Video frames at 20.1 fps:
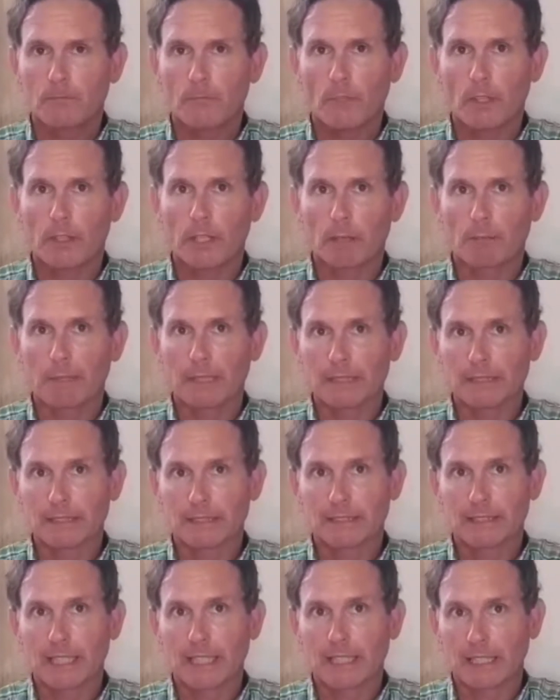That means
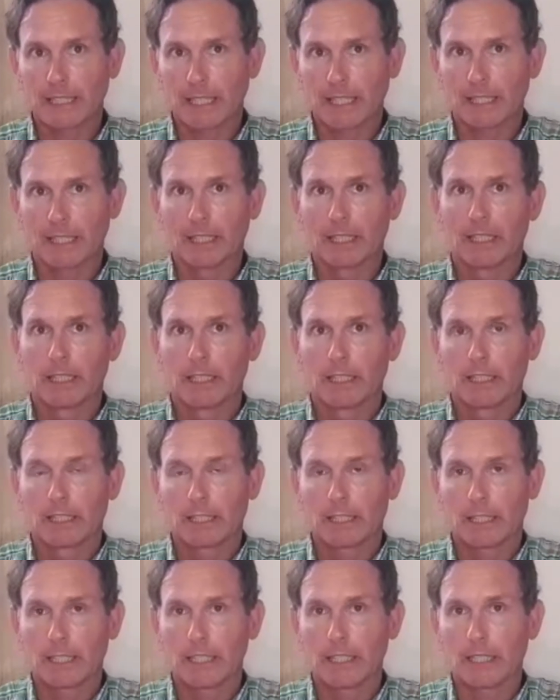taking
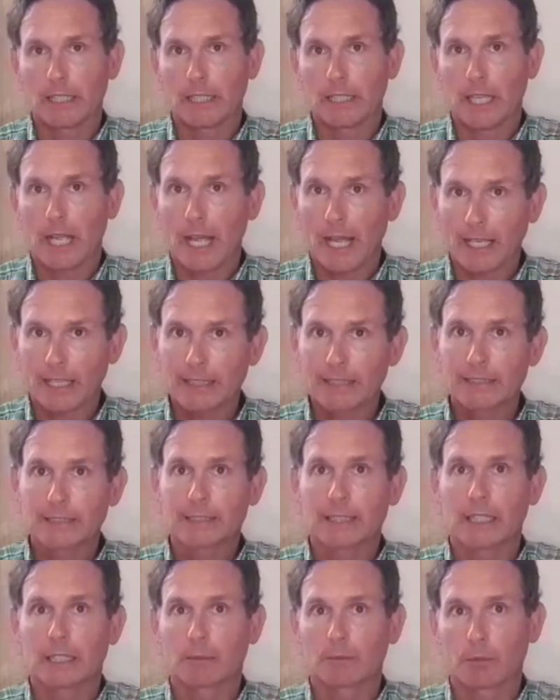the eggs
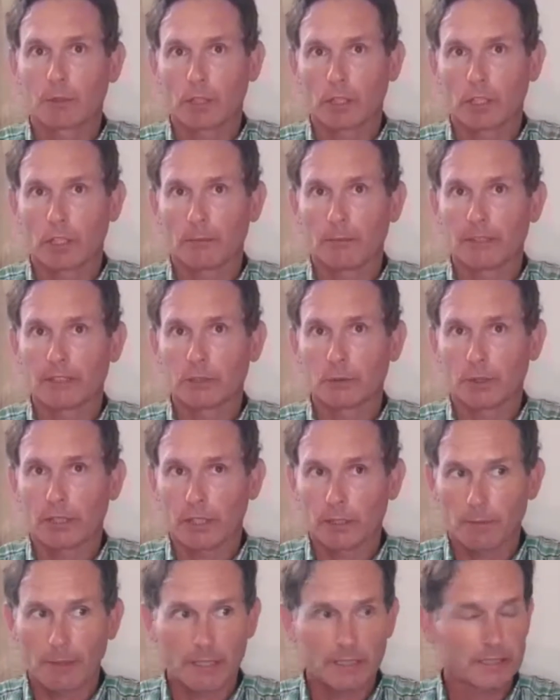and putting them into
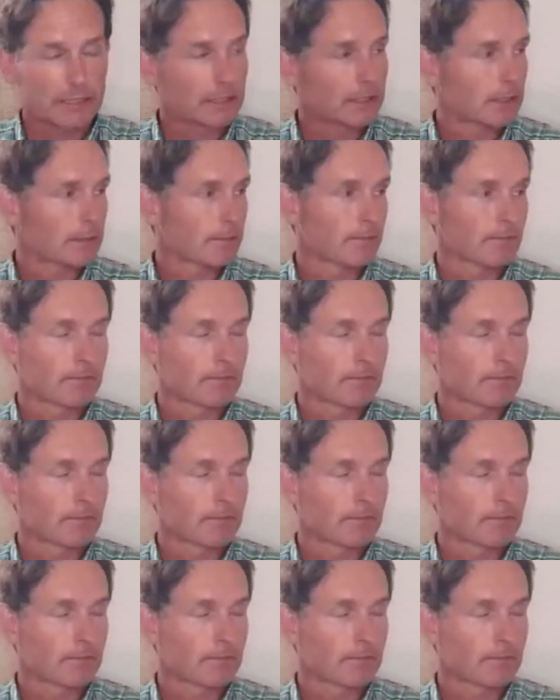incubators.